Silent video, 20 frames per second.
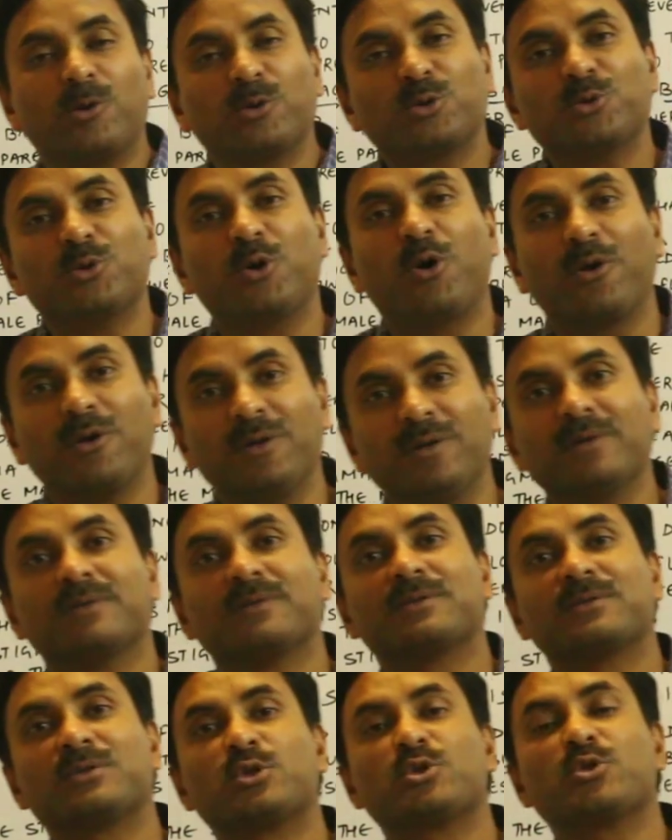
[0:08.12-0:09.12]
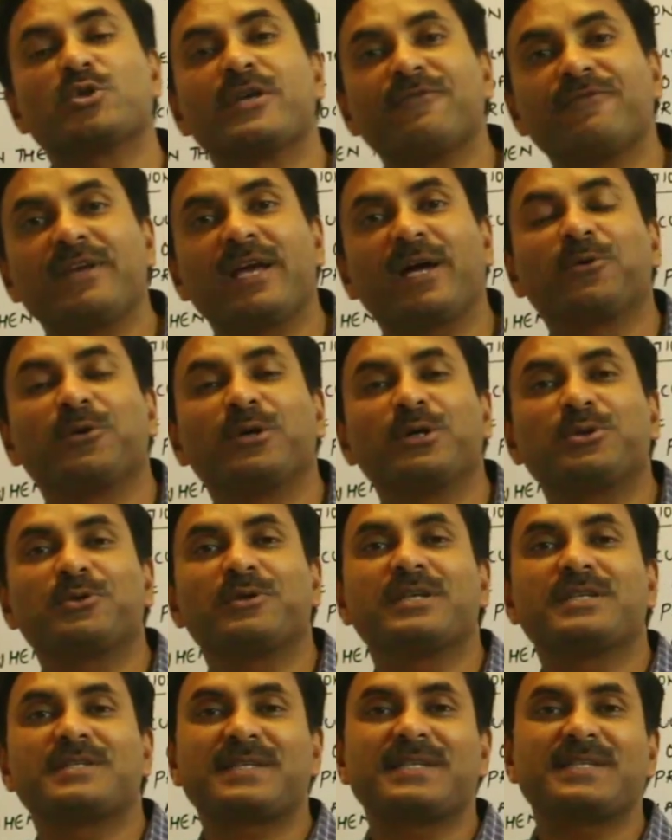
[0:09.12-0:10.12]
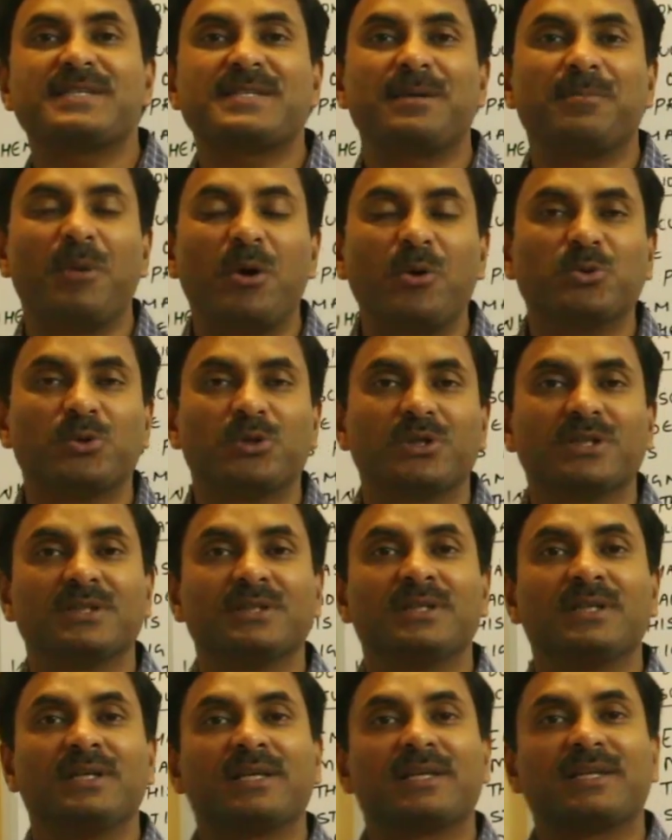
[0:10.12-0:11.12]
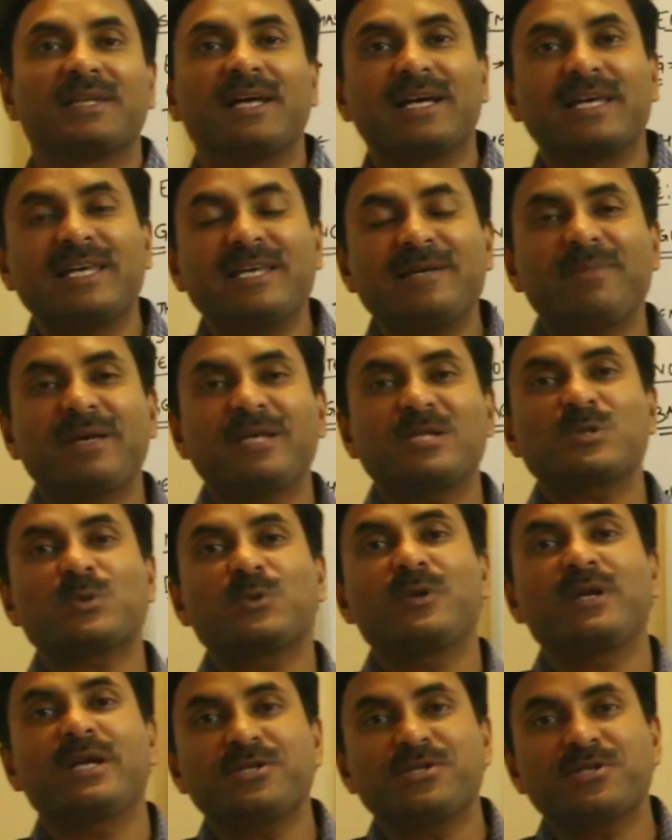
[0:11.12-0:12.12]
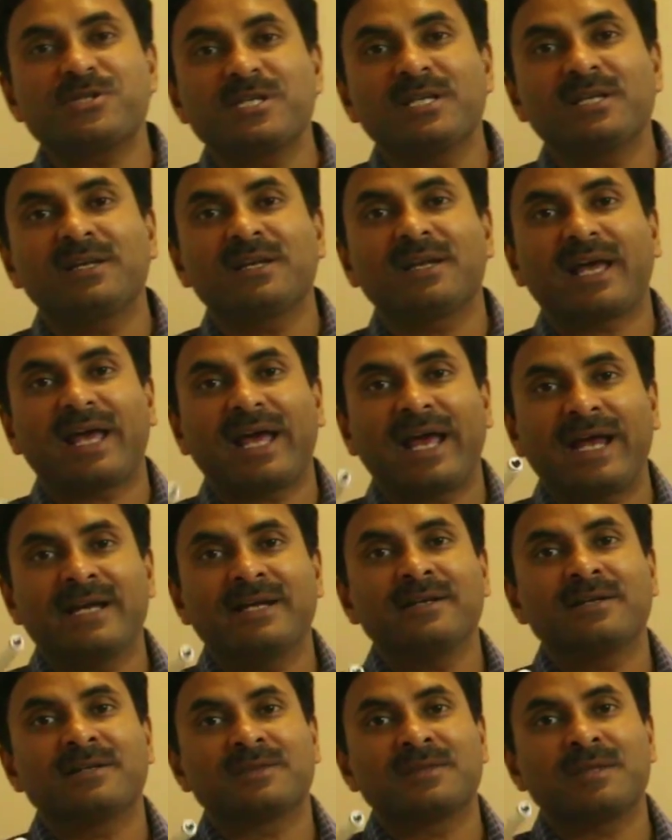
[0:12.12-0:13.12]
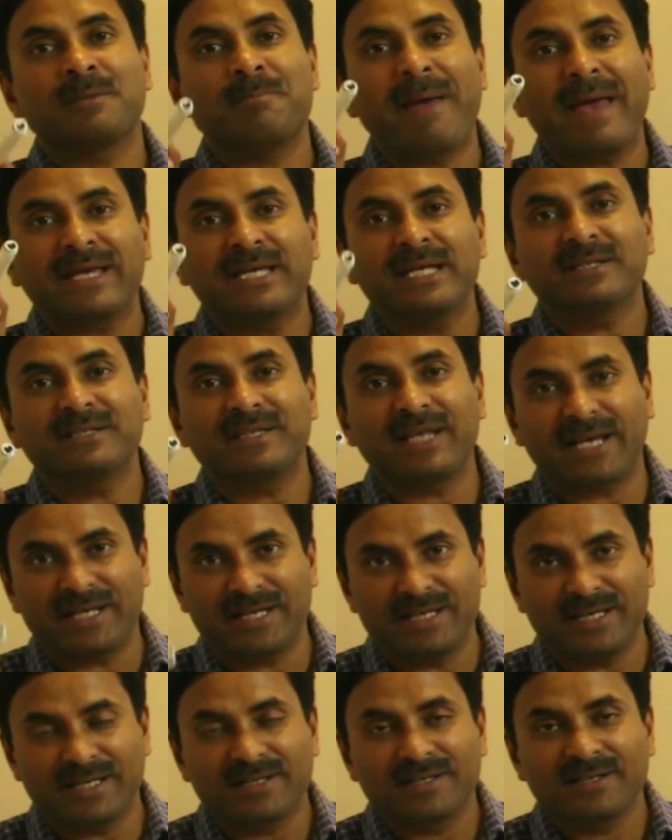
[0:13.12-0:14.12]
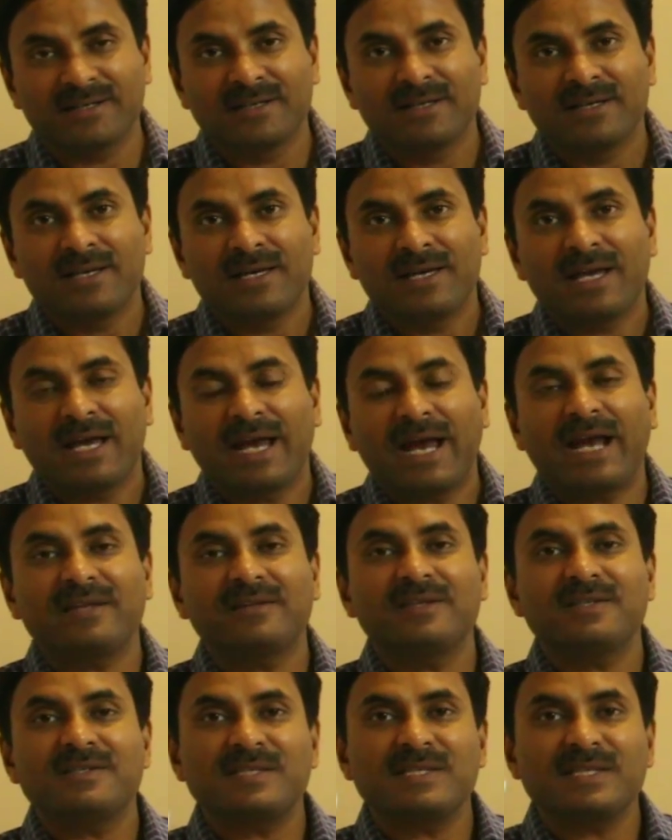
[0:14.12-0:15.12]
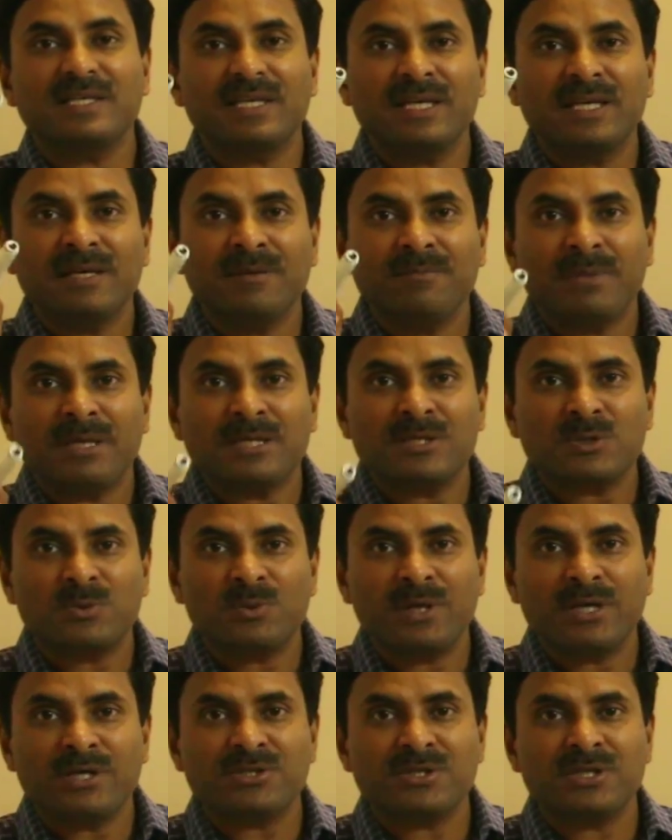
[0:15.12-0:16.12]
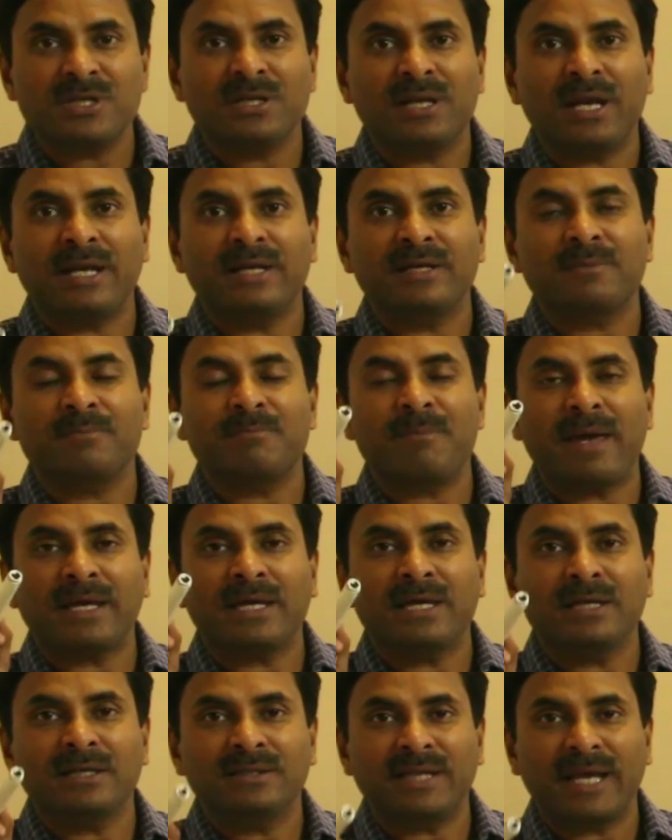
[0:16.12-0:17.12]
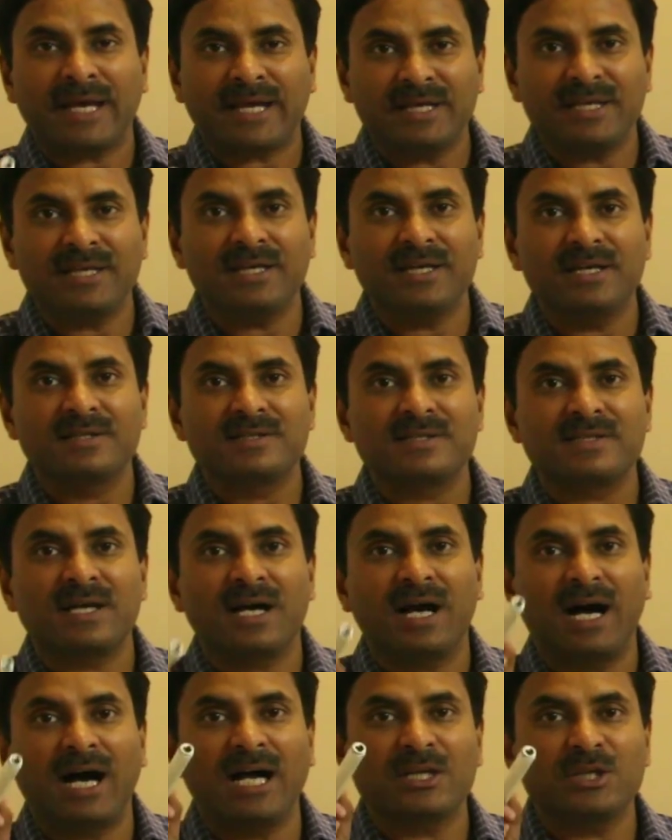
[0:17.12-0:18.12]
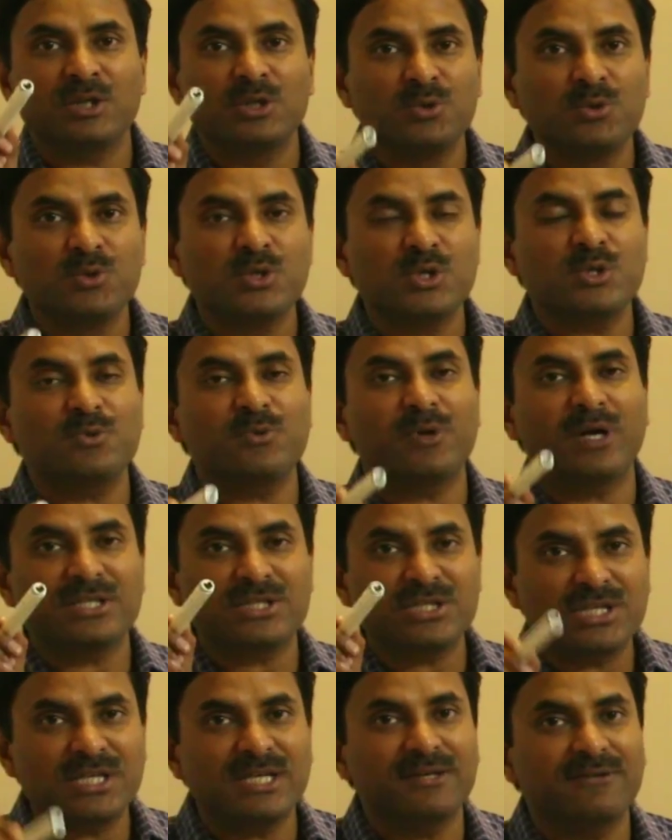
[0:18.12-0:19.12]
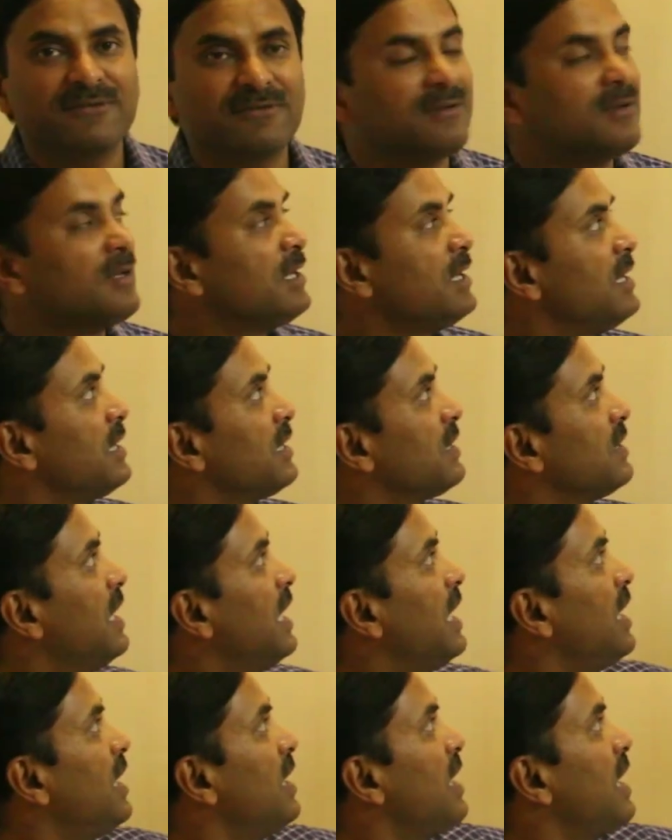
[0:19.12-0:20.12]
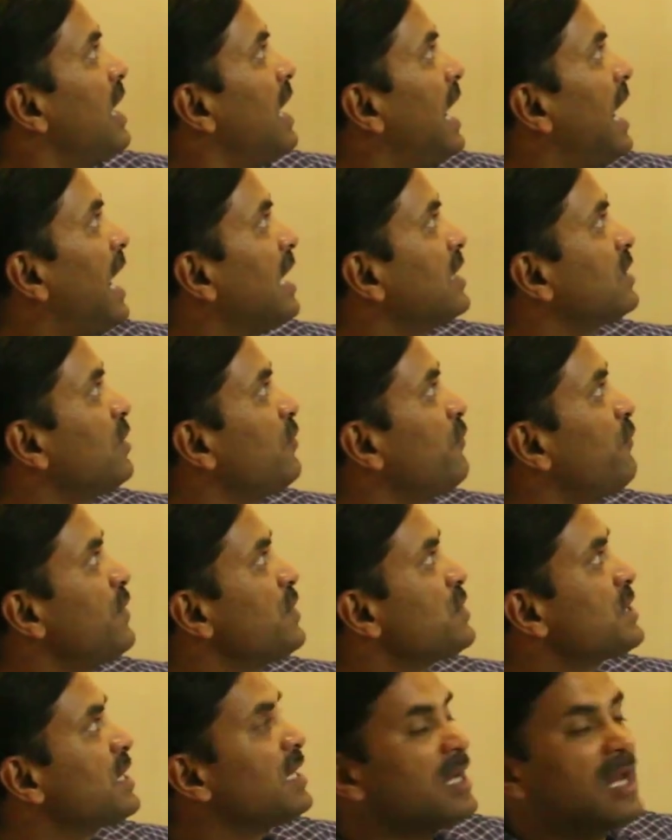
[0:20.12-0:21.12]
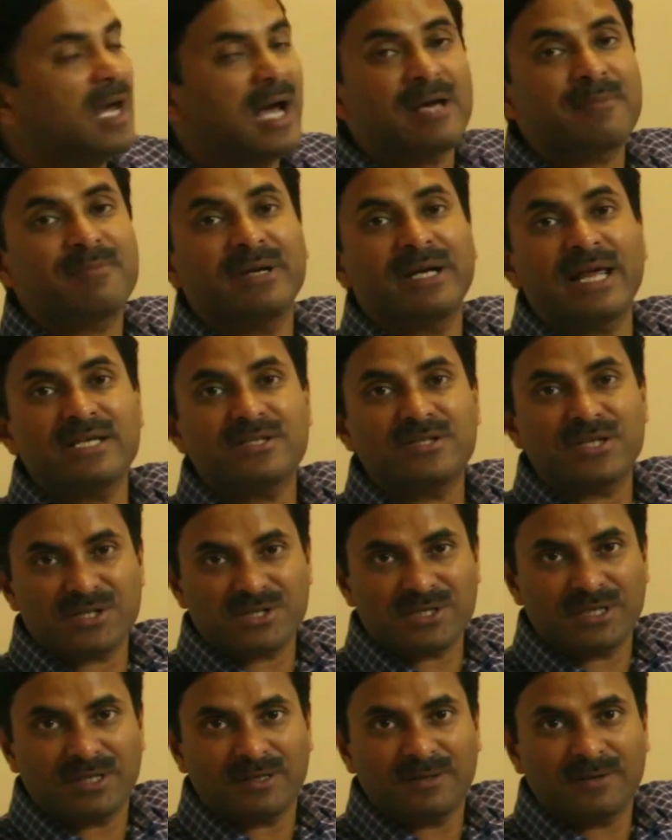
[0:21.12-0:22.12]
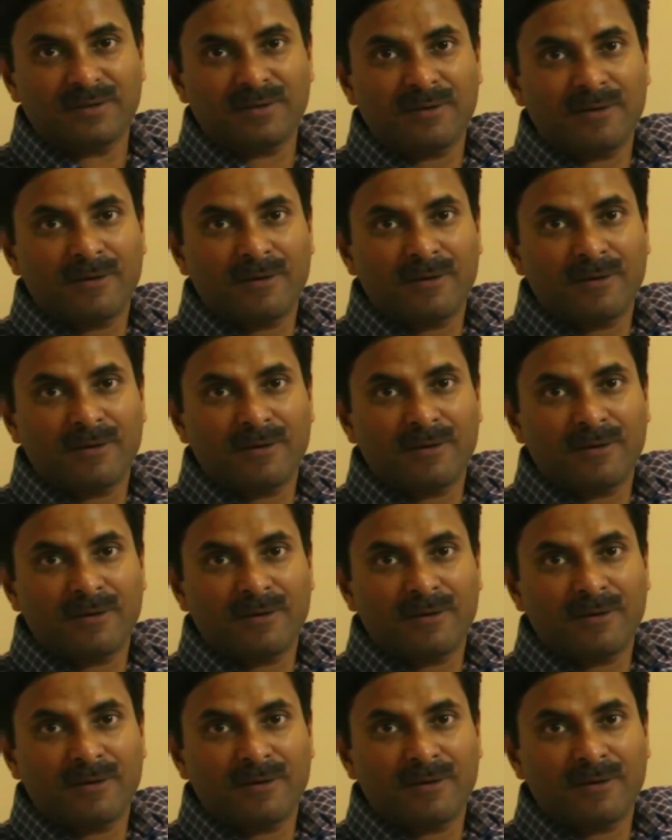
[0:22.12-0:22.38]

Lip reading: Hello to all. Today we are going to discuss about the emasculation and the bagging technique. And this emasculation and the bagging techniques are used to achieve the artificial hybridization.